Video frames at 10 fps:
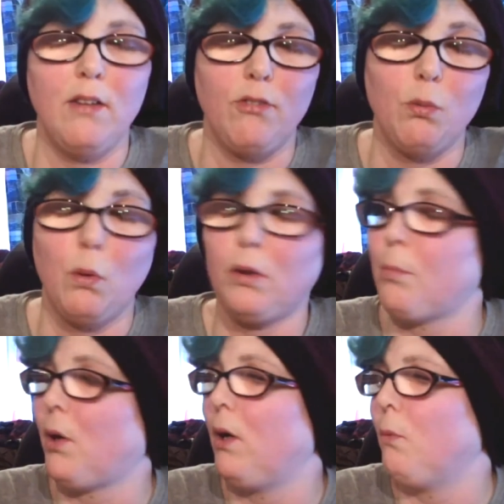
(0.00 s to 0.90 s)
if you want to
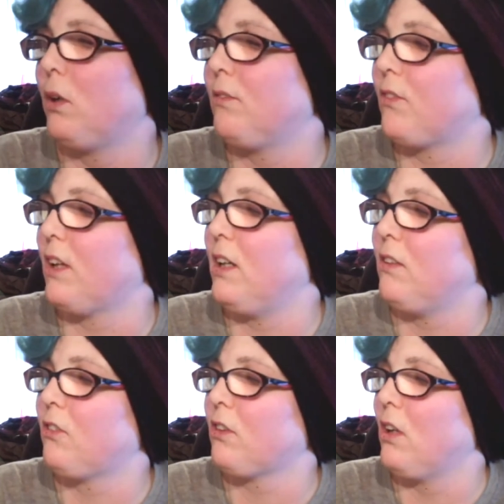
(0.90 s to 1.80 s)
buy one of
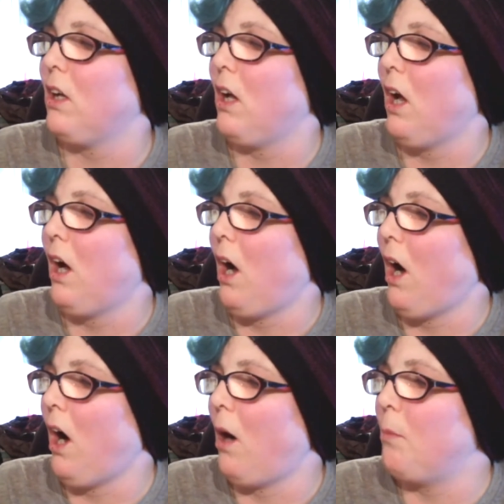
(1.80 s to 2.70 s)
these,
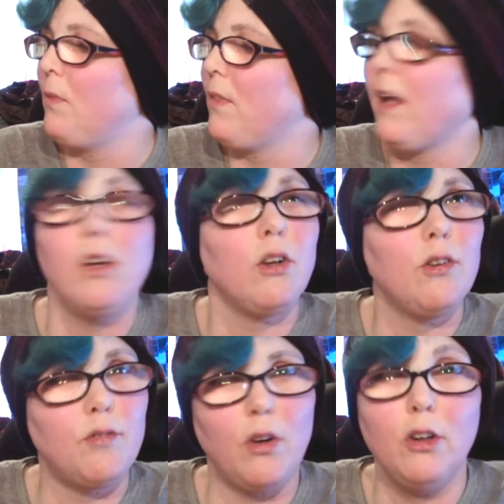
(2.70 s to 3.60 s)
they can
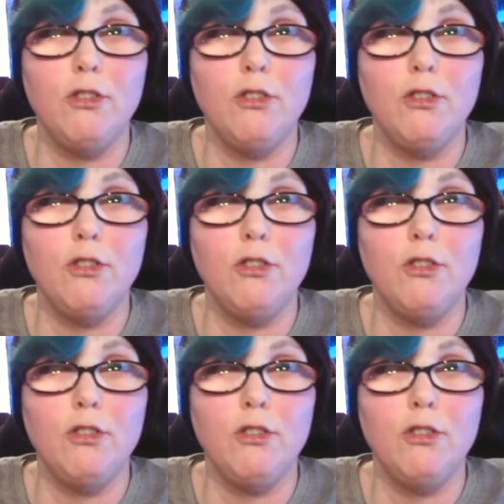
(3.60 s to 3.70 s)
advise